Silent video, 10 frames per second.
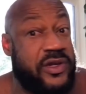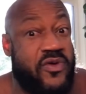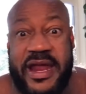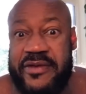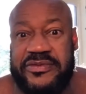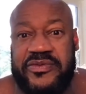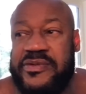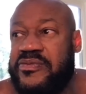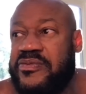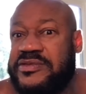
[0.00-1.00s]
we
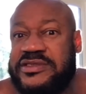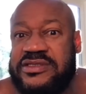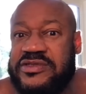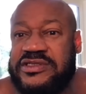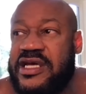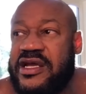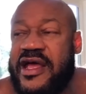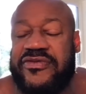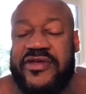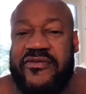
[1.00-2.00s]
were stuck
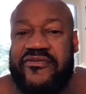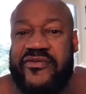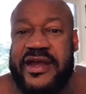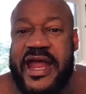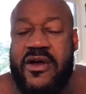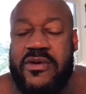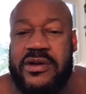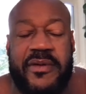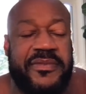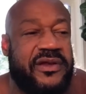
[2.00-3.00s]
out there for an
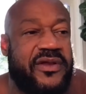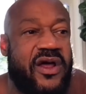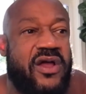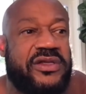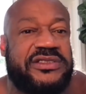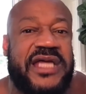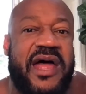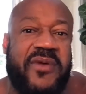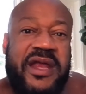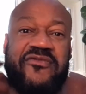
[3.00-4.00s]
hour. I mean, all this
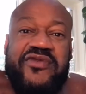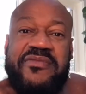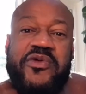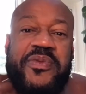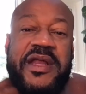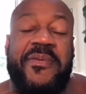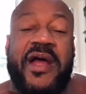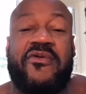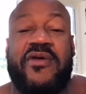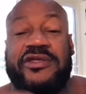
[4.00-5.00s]
time waiting for them boopy, they
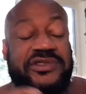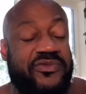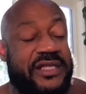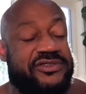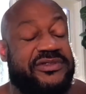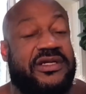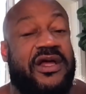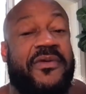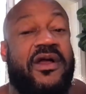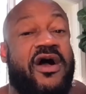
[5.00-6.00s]
probably across the street drinking a
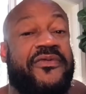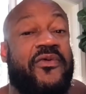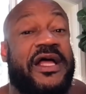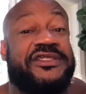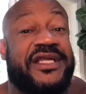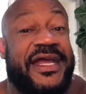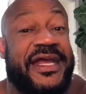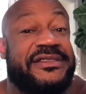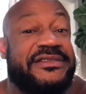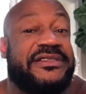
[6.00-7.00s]
cup of coffee, watching our
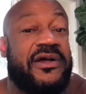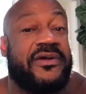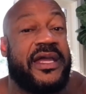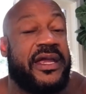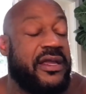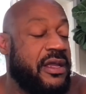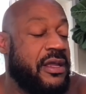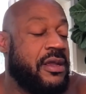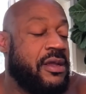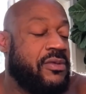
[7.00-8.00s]
ass. It's like, okay,
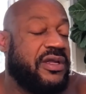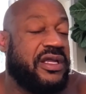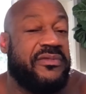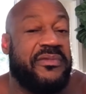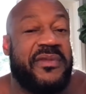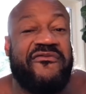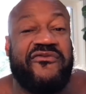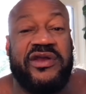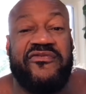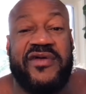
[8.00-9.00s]
we give them about
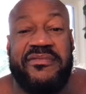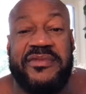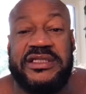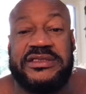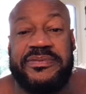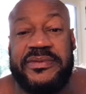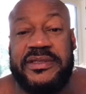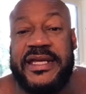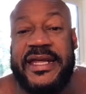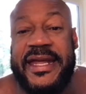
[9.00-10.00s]
45 minutes
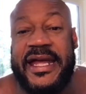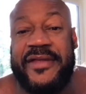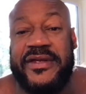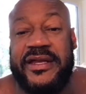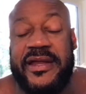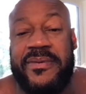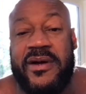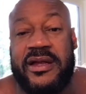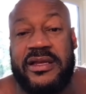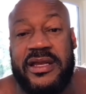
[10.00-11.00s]
to hang out there in that
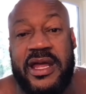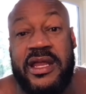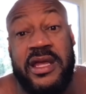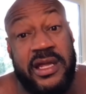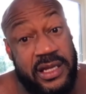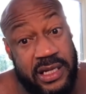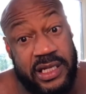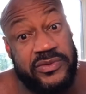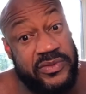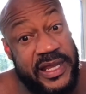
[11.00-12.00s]
parking lot.
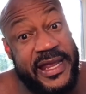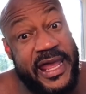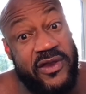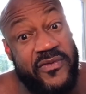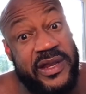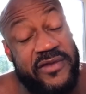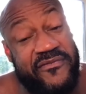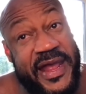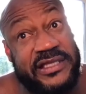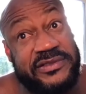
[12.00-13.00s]
Because when they got over there,
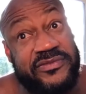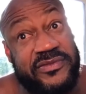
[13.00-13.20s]
those